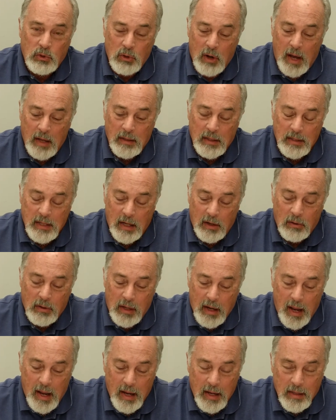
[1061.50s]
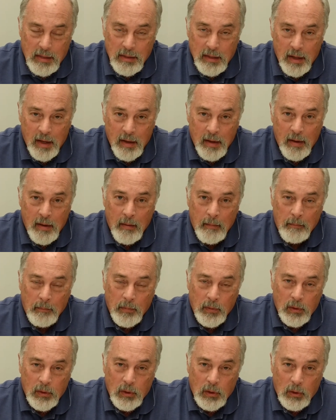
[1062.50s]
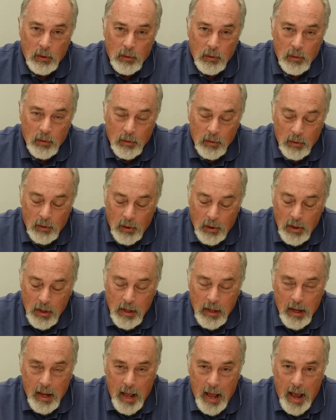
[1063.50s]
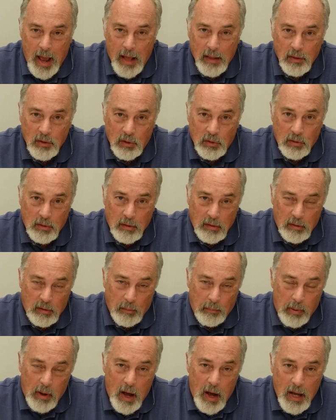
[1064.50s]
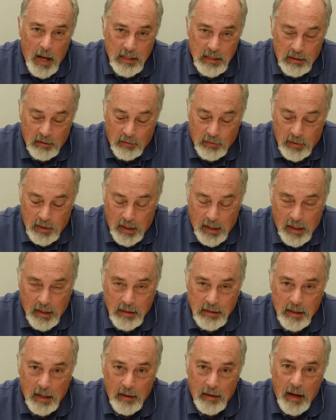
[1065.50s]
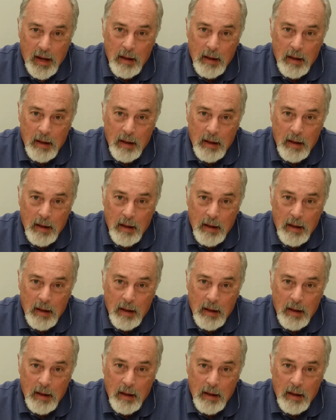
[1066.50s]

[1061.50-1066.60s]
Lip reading: was trying to tell Gaius. Look at the positive things.